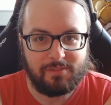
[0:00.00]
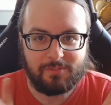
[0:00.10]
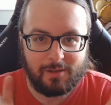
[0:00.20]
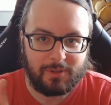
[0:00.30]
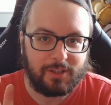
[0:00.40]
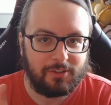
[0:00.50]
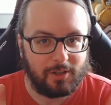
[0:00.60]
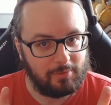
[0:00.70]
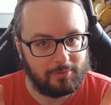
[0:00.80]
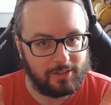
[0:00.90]
In fact, by the
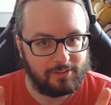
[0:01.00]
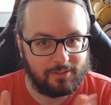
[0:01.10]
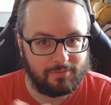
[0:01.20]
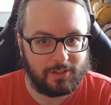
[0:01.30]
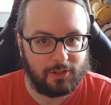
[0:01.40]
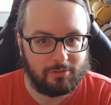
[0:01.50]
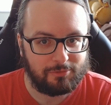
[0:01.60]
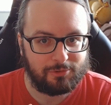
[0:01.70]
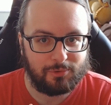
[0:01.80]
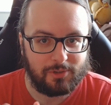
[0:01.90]
time I release this video, I'm
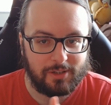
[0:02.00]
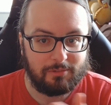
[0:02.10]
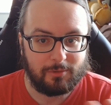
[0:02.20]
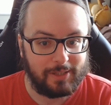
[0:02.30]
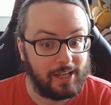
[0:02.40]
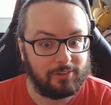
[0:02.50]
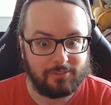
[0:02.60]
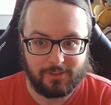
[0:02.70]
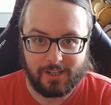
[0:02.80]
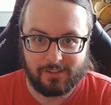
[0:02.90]
sure that it will be out
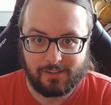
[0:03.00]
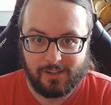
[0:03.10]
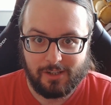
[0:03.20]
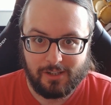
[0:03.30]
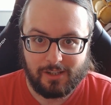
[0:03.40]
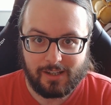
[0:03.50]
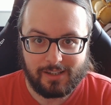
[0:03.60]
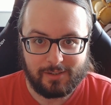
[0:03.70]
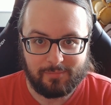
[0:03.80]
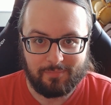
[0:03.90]
of date.
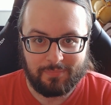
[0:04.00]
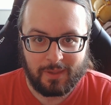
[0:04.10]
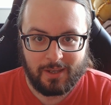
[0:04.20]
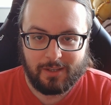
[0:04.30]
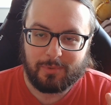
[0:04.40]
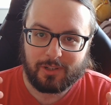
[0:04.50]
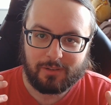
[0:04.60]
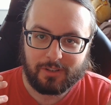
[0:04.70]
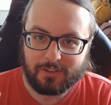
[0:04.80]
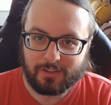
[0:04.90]
Um, but I'm
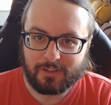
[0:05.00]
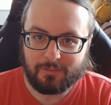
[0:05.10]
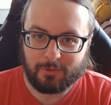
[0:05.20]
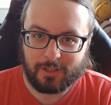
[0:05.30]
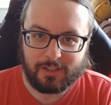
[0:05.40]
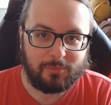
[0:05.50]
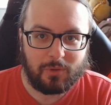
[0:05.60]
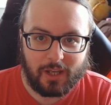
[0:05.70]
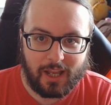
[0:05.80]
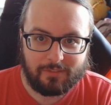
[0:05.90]
going to release what
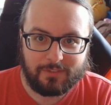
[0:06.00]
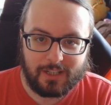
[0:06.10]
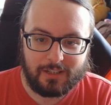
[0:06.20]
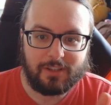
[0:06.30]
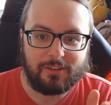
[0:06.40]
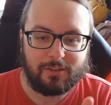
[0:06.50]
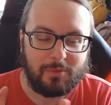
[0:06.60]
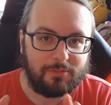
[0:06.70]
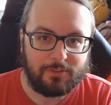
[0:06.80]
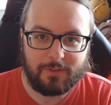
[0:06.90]
I have now. There's some
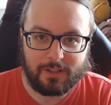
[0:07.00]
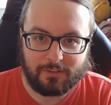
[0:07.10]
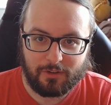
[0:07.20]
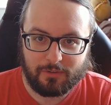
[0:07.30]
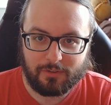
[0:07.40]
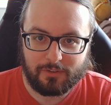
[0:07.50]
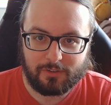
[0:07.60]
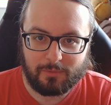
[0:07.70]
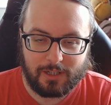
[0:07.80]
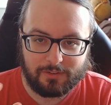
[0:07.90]
other things going on
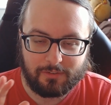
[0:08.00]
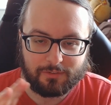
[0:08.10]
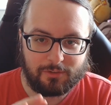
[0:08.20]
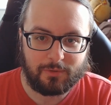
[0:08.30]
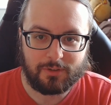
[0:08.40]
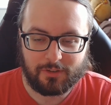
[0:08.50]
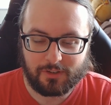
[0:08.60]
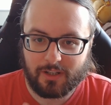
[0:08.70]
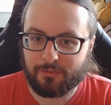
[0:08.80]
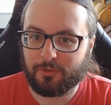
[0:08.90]
as well, so I just wanted to
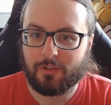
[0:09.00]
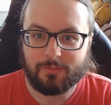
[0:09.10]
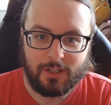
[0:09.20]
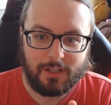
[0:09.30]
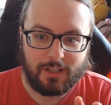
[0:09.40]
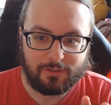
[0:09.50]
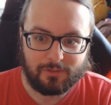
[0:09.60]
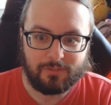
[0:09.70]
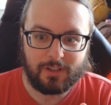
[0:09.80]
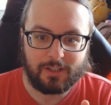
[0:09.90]
cover off a
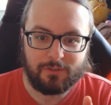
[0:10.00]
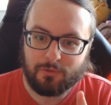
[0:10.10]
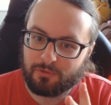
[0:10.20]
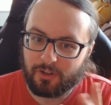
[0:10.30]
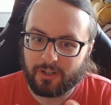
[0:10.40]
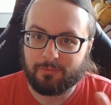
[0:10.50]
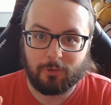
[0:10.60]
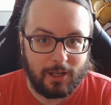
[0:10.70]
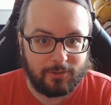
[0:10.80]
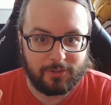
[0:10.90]
sort of like news time
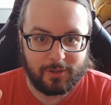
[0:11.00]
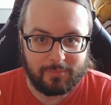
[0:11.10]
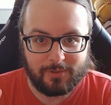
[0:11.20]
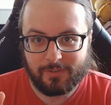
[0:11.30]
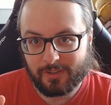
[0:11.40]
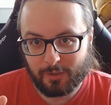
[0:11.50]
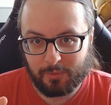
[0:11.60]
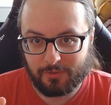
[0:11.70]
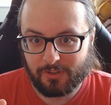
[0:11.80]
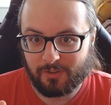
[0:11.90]
roundup, the first time
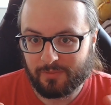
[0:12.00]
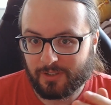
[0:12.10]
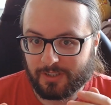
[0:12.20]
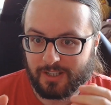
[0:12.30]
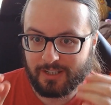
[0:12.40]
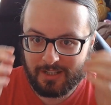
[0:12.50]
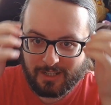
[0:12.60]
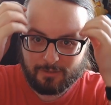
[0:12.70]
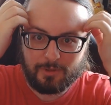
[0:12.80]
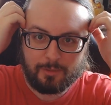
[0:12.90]
I've done something like that,
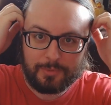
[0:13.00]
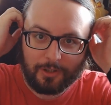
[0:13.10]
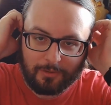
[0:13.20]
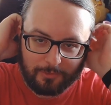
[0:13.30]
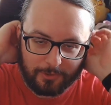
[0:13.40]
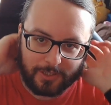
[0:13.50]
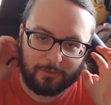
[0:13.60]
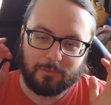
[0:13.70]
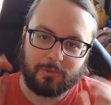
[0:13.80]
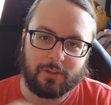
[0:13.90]
where I'll be covering
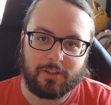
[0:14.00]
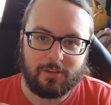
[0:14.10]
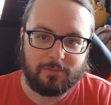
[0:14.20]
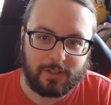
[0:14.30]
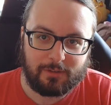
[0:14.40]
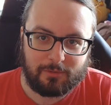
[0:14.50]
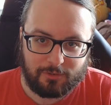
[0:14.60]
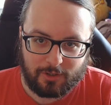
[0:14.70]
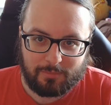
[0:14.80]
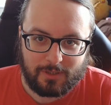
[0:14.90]
all of the things which
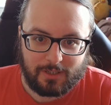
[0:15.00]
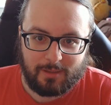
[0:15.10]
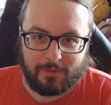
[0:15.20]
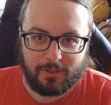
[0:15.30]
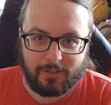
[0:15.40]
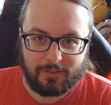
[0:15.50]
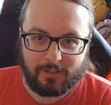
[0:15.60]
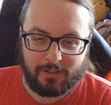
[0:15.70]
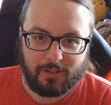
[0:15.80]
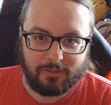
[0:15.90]
I've been keeping an eye on
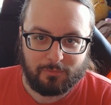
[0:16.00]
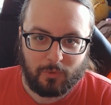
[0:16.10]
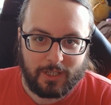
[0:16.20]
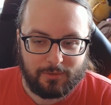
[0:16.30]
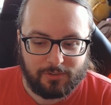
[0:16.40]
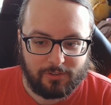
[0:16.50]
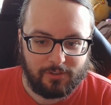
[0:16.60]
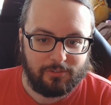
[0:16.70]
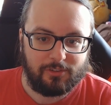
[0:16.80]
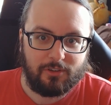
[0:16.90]
the last week or
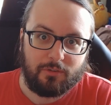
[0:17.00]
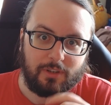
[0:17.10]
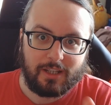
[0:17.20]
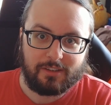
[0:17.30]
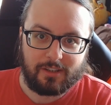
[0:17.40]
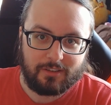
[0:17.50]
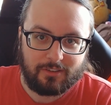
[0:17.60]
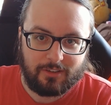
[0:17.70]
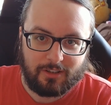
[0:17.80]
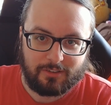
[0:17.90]
so. So let's get
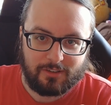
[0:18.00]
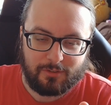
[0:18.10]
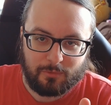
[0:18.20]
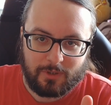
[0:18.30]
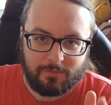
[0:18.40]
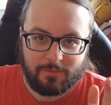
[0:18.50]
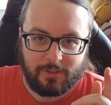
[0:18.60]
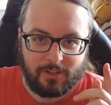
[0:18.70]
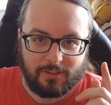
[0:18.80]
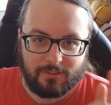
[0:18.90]
started with
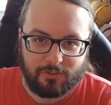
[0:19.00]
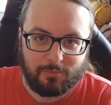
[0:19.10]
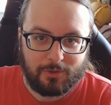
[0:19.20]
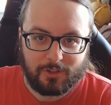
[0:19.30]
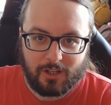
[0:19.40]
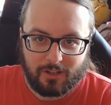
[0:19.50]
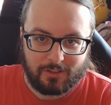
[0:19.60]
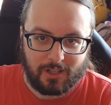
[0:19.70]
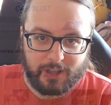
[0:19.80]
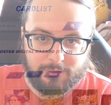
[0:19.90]
the Digimon card
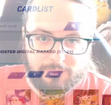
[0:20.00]
game.